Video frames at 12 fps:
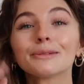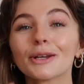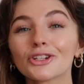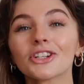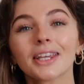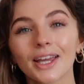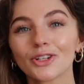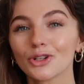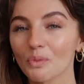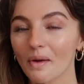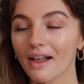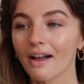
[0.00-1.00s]
especially
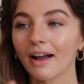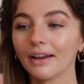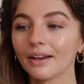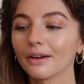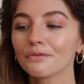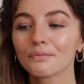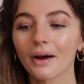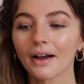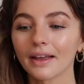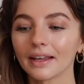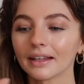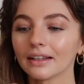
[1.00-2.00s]
kitchenware. I love
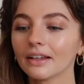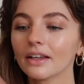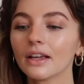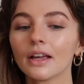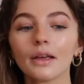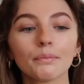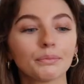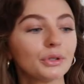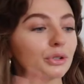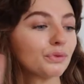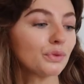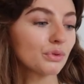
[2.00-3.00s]
buying
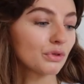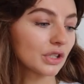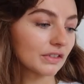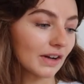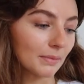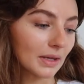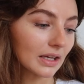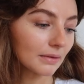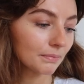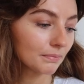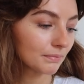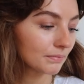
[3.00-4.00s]
beautiful ceramic
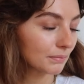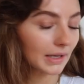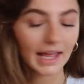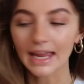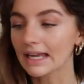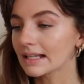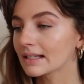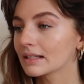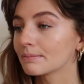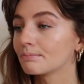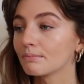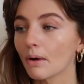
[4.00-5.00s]

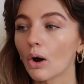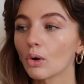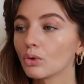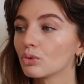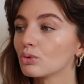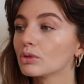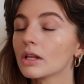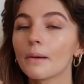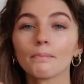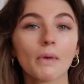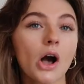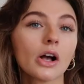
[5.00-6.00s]
plates, bowls,
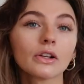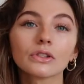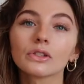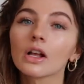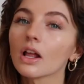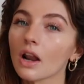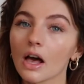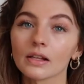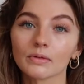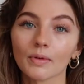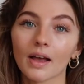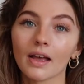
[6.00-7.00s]
mugs,
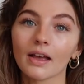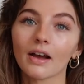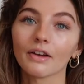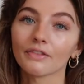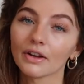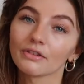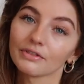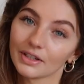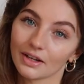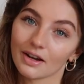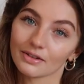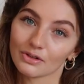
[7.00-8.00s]
glassware. I find it really
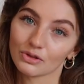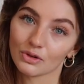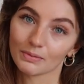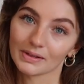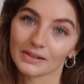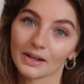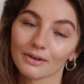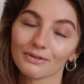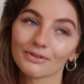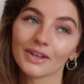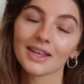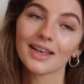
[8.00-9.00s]
hard to stop myself.
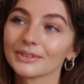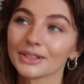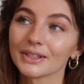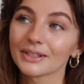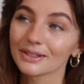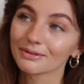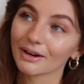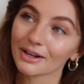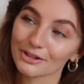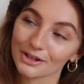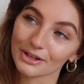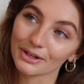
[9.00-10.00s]
So this is where I
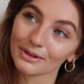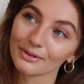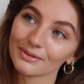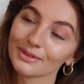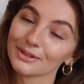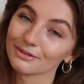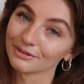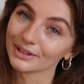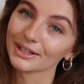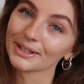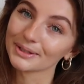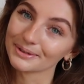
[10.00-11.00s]
show you these
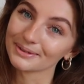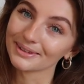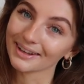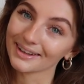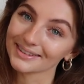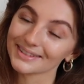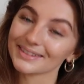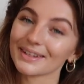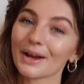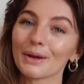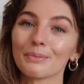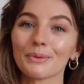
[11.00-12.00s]
really cool glasses
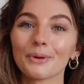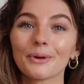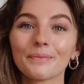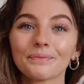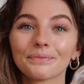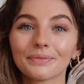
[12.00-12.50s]
that I bought,